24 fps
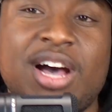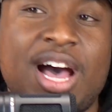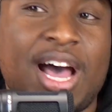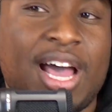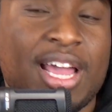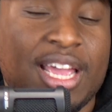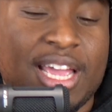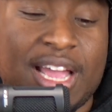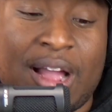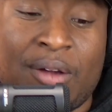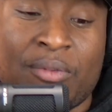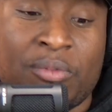I
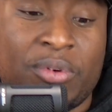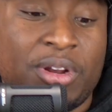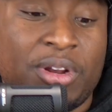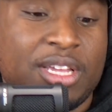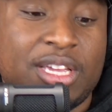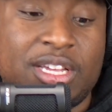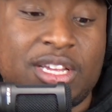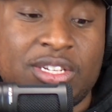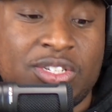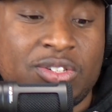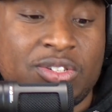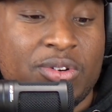I
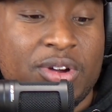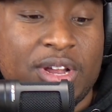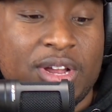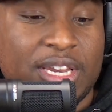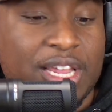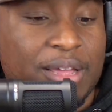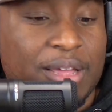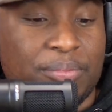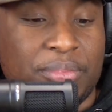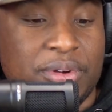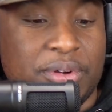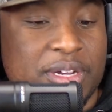really enjoyed
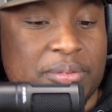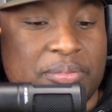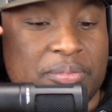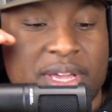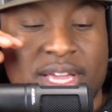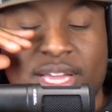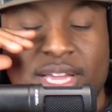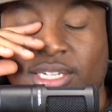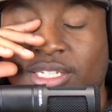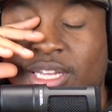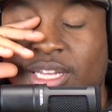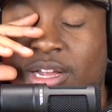that book,
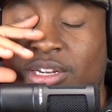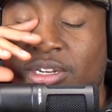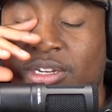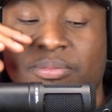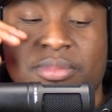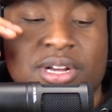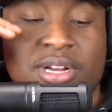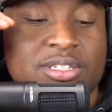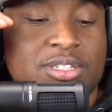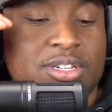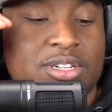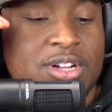man. Shout out to
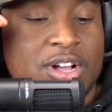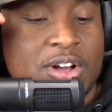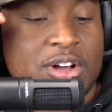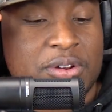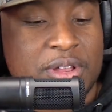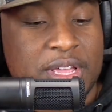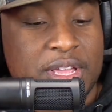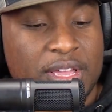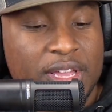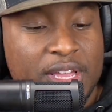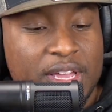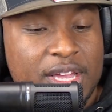Monster
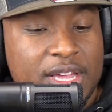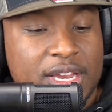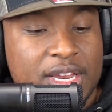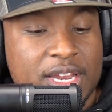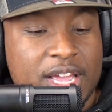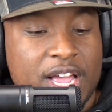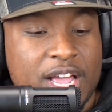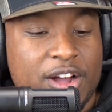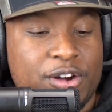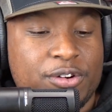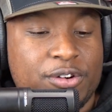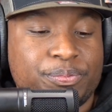Kody.
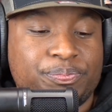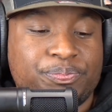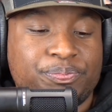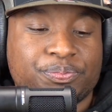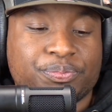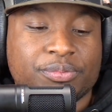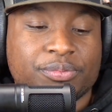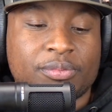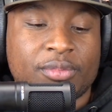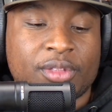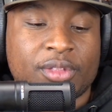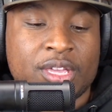Now
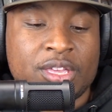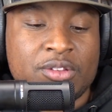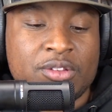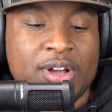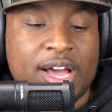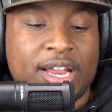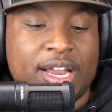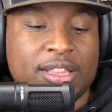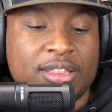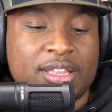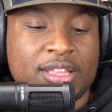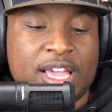you
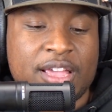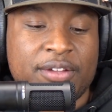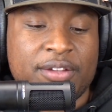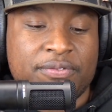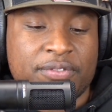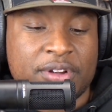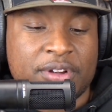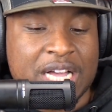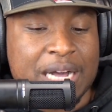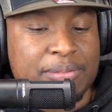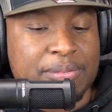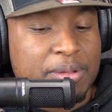got a thing
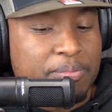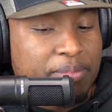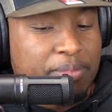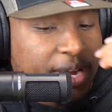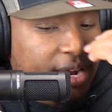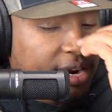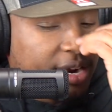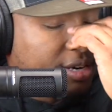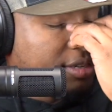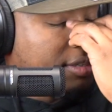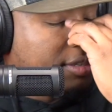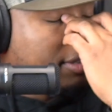for gummy
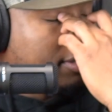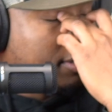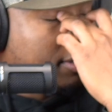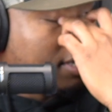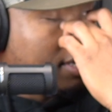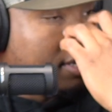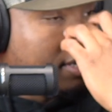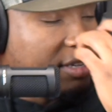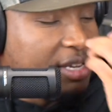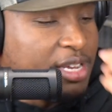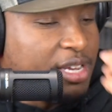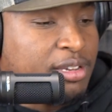bears,
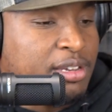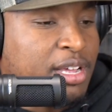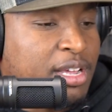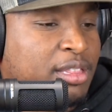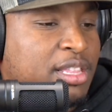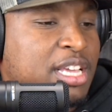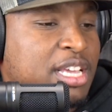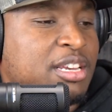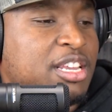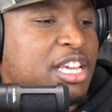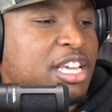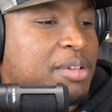and and I
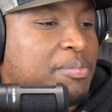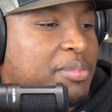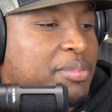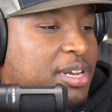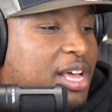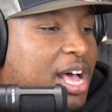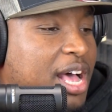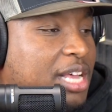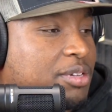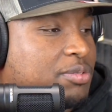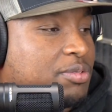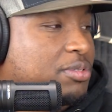think Nicki
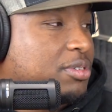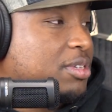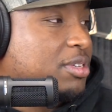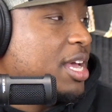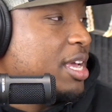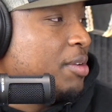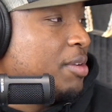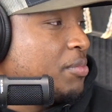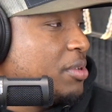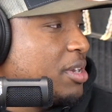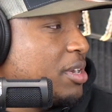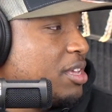Minaj was
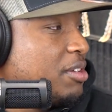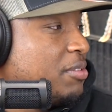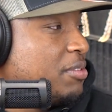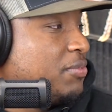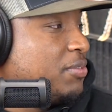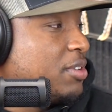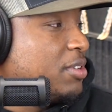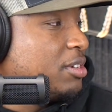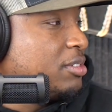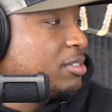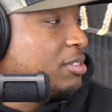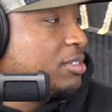like one of your
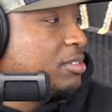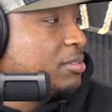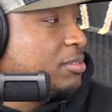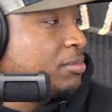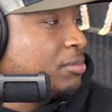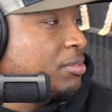first